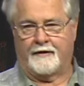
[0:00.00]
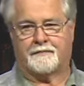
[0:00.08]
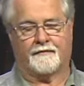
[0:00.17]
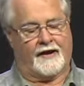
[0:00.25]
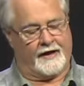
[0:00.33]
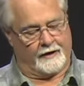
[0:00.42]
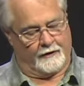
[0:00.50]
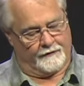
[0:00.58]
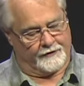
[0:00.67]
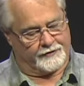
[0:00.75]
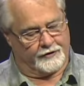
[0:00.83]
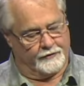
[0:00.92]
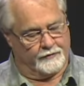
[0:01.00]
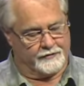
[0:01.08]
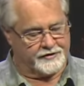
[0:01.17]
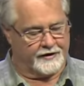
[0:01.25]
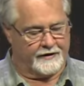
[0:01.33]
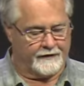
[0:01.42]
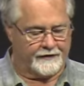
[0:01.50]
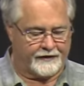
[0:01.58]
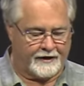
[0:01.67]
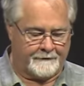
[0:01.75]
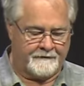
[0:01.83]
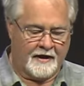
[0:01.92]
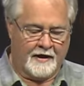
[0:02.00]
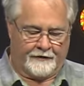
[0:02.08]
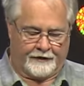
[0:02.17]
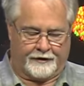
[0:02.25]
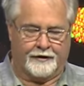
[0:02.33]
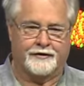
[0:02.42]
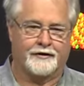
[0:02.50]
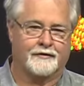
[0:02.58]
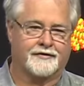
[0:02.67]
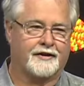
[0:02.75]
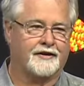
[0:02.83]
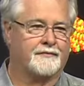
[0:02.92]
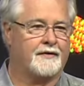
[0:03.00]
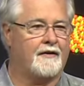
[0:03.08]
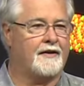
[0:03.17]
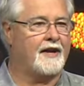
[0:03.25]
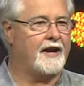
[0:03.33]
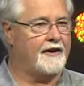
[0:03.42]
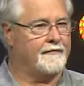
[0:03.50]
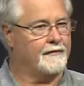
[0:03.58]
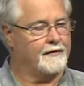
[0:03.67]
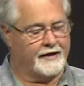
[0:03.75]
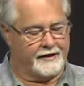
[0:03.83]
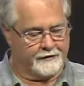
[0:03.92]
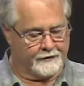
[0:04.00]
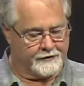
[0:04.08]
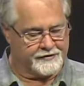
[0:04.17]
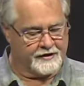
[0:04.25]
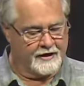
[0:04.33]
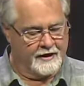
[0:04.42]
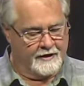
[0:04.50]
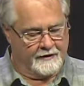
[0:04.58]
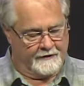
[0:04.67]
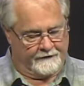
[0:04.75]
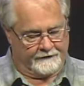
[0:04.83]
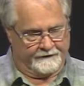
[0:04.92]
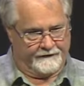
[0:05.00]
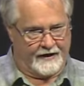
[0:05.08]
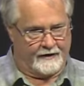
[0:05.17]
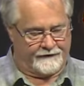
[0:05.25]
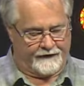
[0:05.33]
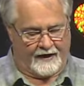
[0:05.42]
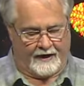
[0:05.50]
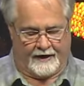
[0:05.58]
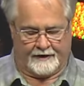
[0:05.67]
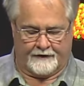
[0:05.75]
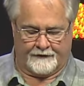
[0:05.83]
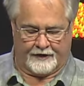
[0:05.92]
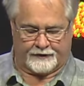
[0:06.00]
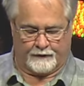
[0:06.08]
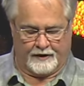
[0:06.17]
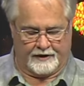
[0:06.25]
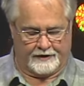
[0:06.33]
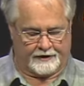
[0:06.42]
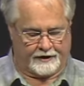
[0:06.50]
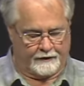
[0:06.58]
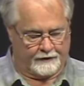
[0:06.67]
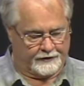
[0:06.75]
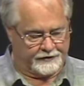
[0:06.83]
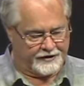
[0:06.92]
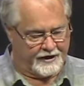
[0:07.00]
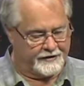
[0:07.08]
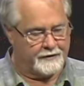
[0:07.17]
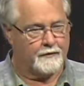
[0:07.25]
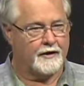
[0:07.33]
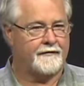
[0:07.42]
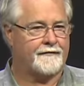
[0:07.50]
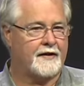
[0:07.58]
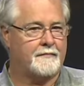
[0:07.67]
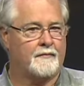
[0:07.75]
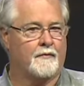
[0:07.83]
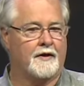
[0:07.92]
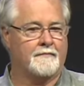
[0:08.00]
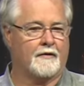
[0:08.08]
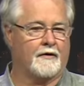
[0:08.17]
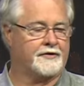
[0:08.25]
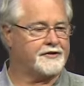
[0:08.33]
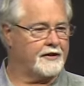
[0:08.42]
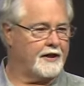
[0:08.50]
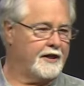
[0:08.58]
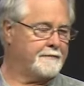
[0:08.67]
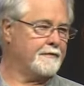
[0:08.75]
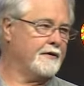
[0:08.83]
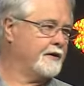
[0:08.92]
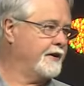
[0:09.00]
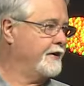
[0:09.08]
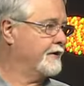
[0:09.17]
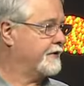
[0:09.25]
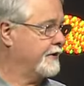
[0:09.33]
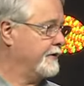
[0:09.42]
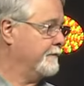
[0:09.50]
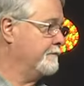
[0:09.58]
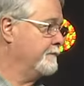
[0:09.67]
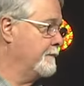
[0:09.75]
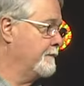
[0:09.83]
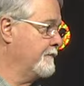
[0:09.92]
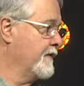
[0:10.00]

They provide all the tools and everything. The good news is we already have leaders verified that's willing to go January, February, March, and April and lead a team.